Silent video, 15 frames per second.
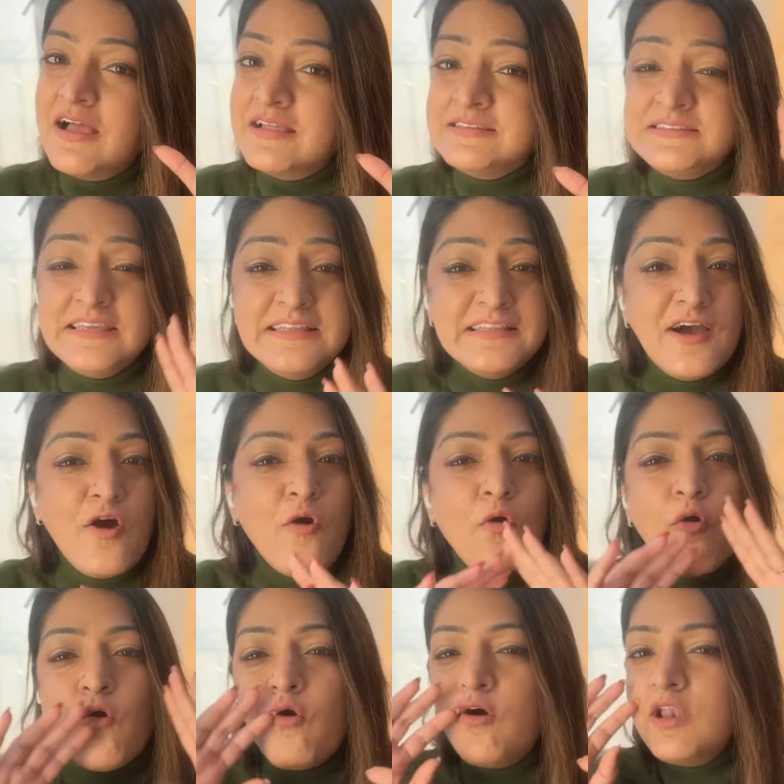See, the
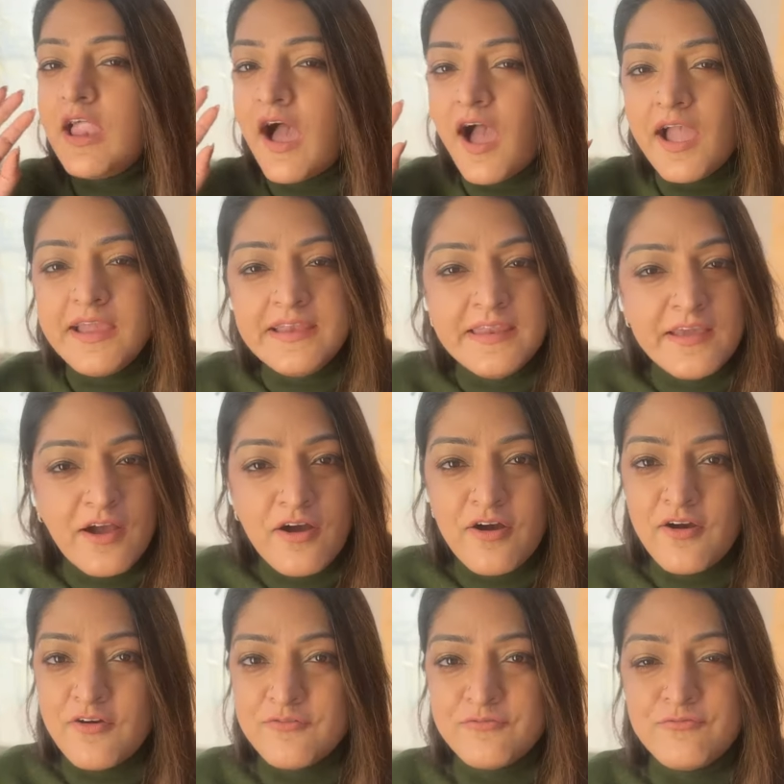whole idea
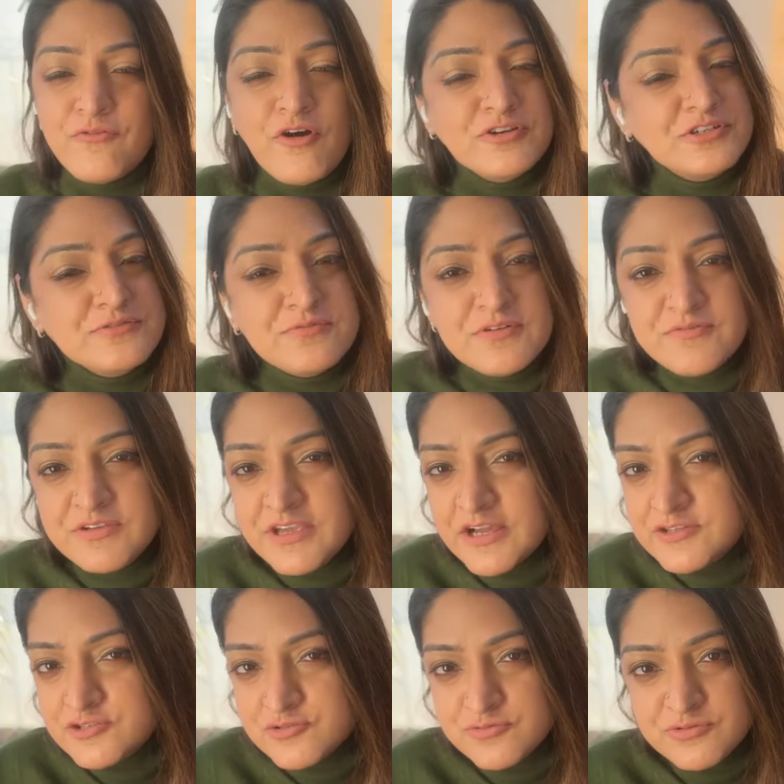of whatever we are
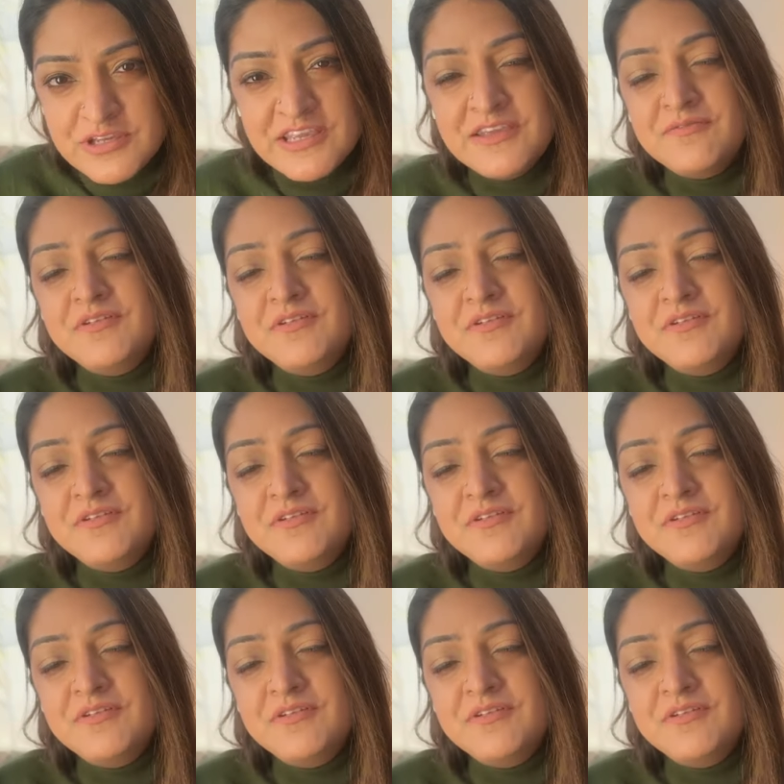doing,